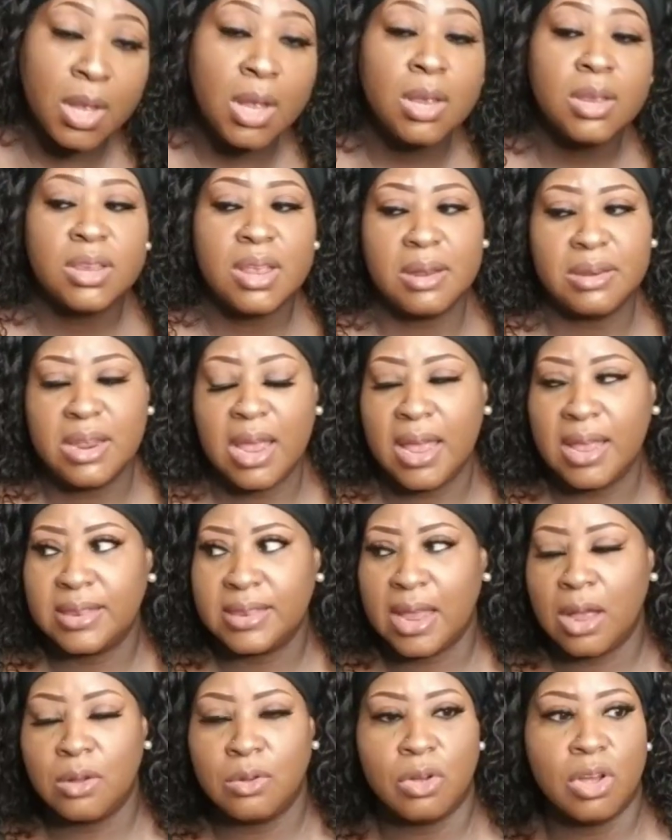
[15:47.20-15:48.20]
Sometimes
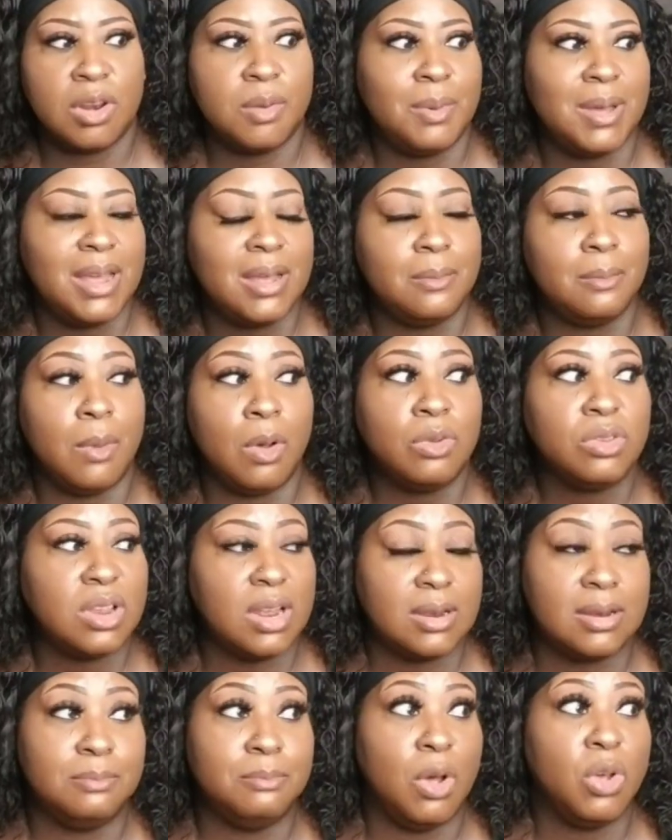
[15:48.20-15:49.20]
I don't go to bed.
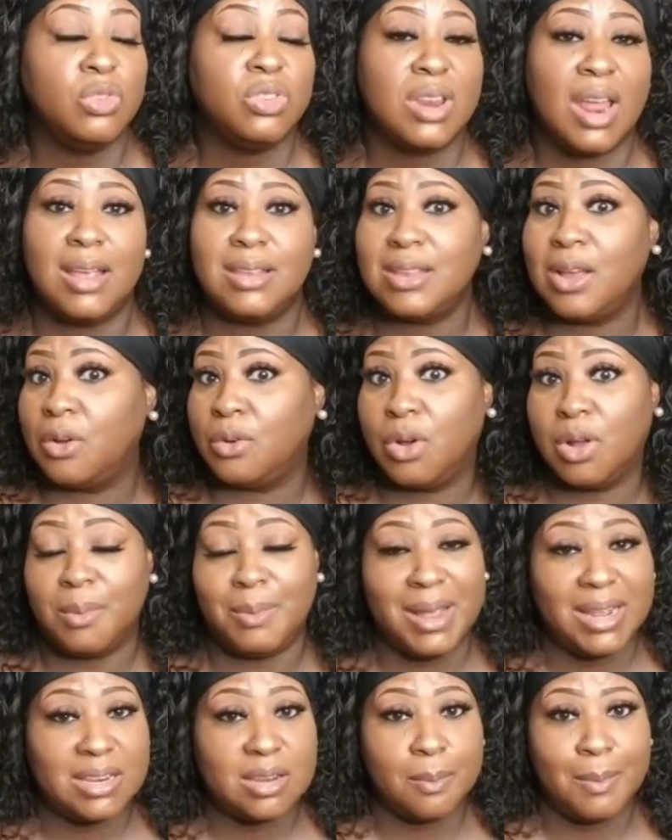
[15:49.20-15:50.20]
Most nights I don't go to
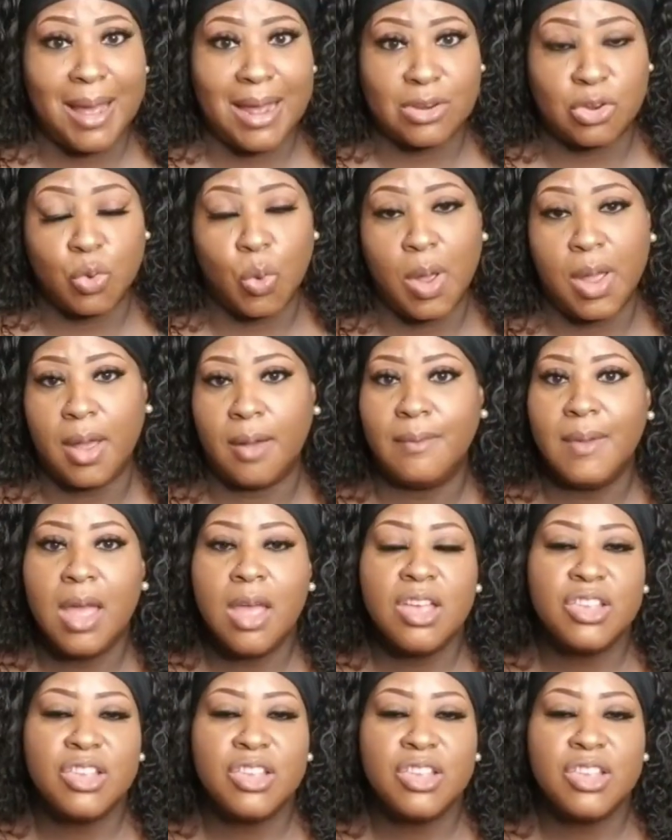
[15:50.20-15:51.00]
bed till about 12.